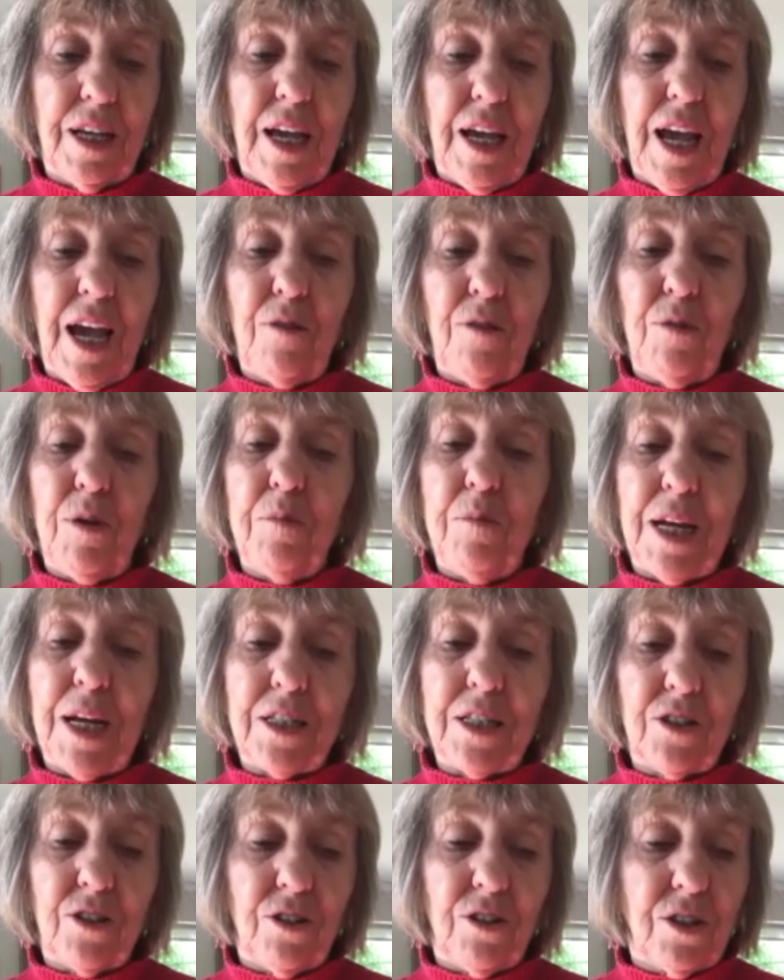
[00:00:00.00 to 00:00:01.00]
and we
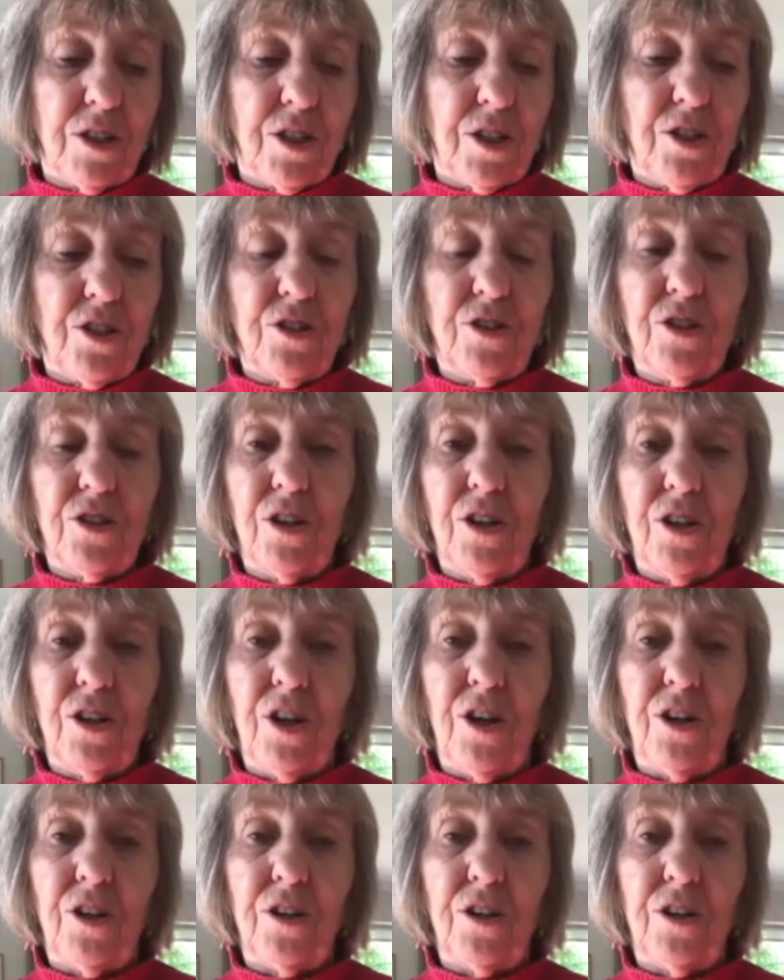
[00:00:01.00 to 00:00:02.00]
must continue to
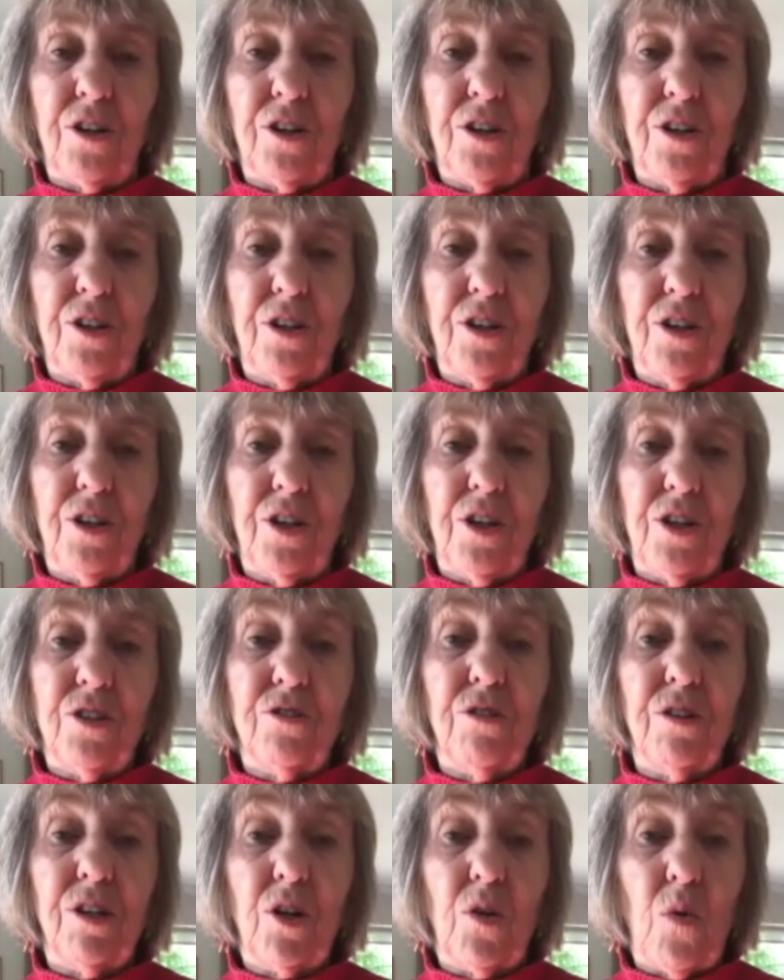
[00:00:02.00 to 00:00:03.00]
learn, to
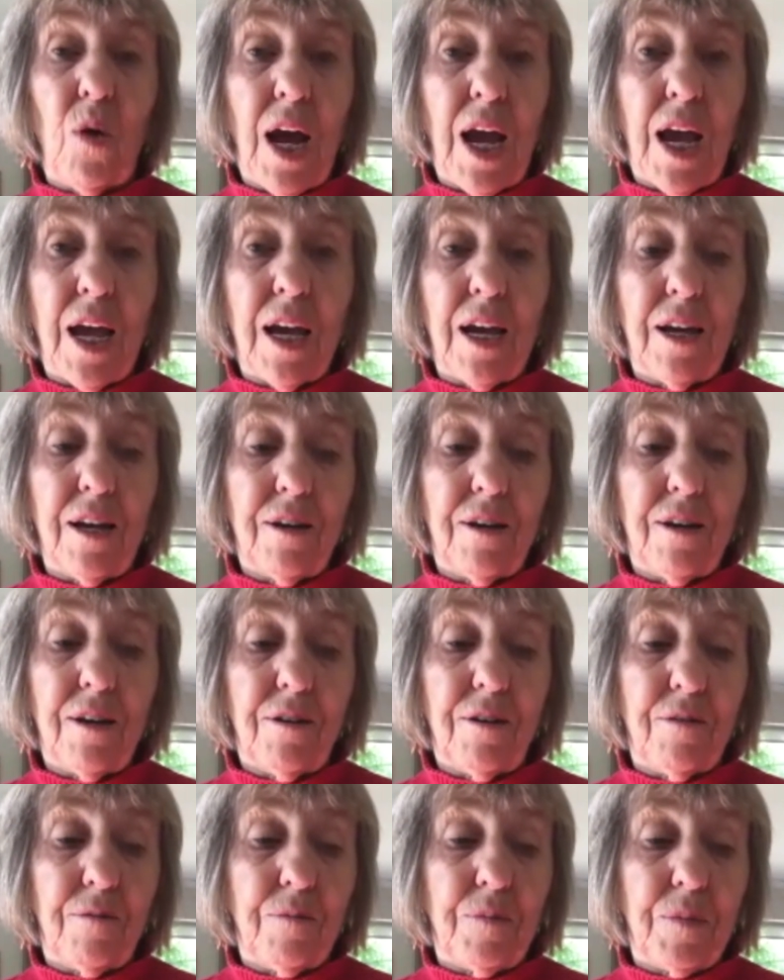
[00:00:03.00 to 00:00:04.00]
inquire,
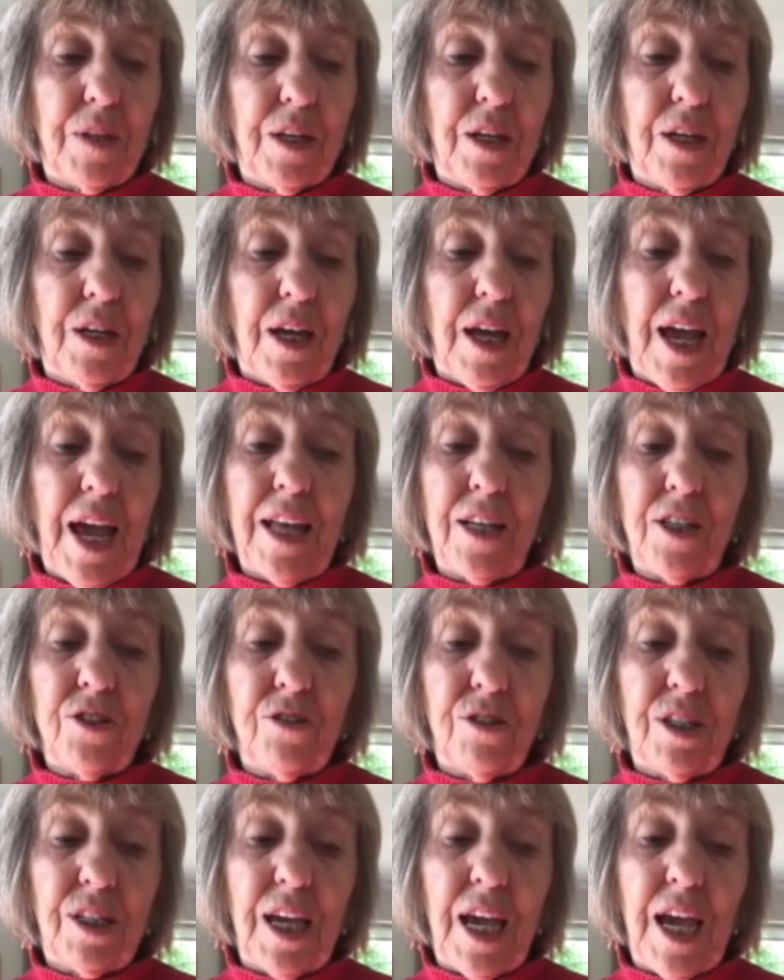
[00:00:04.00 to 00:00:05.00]
and to
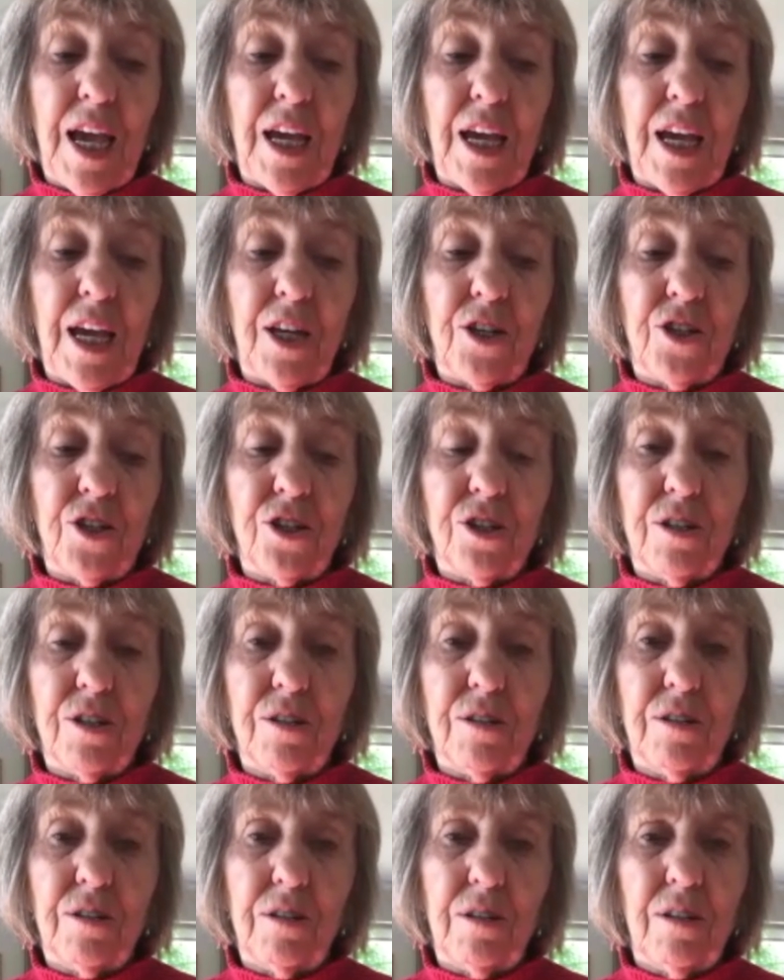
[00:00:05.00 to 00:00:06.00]
engage
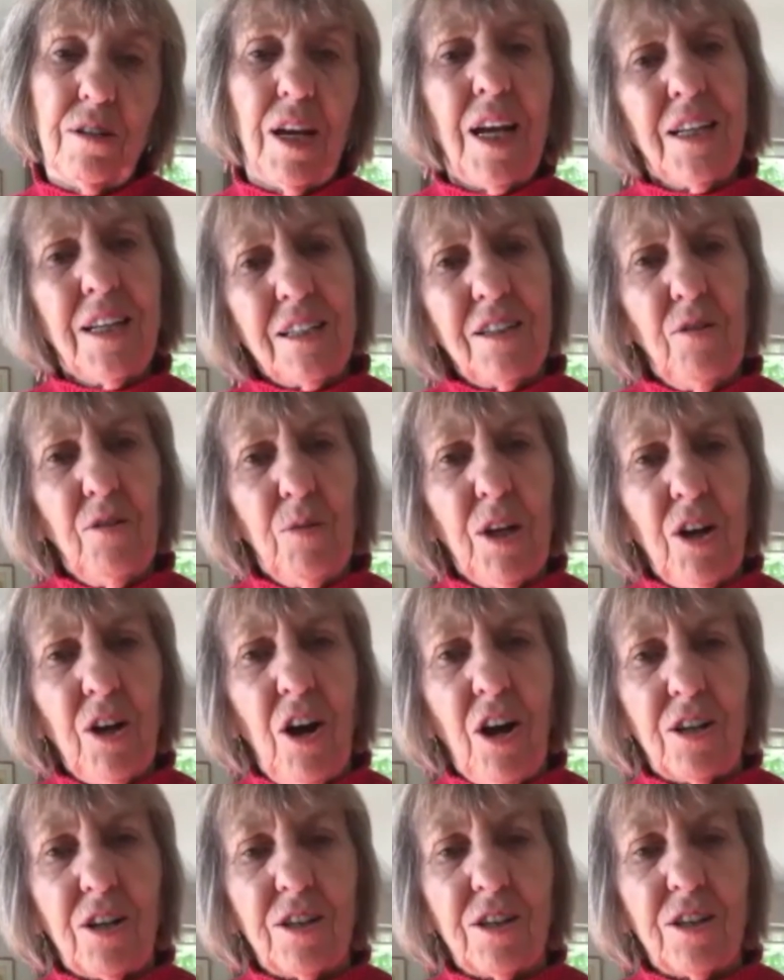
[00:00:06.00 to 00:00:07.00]
until we
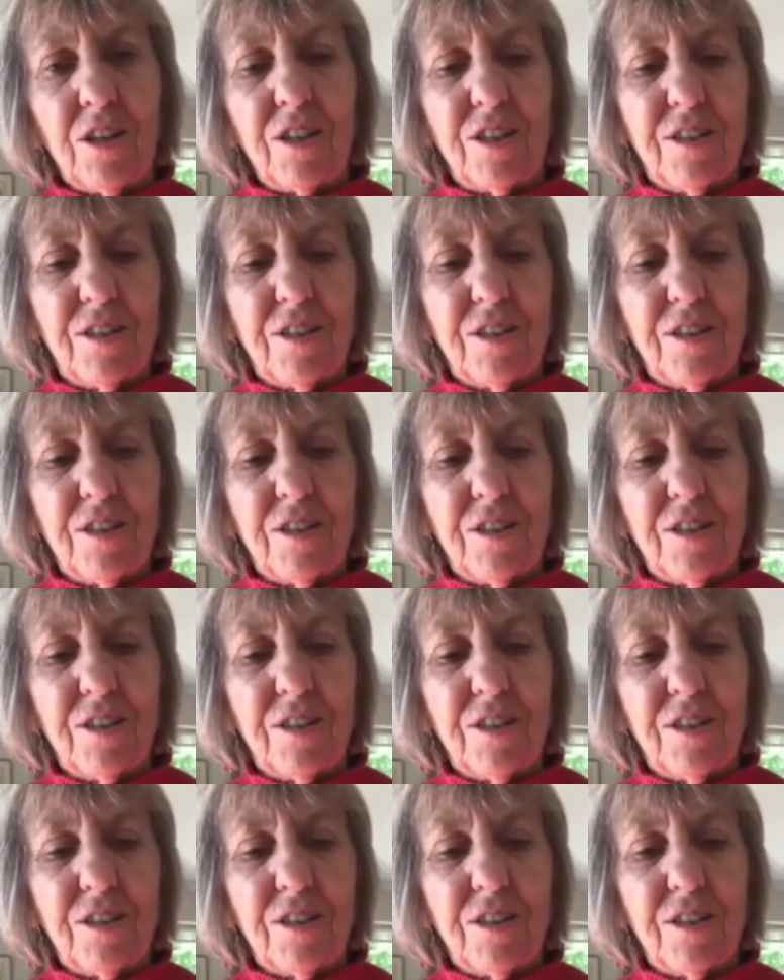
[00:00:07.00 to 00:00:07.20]
can't.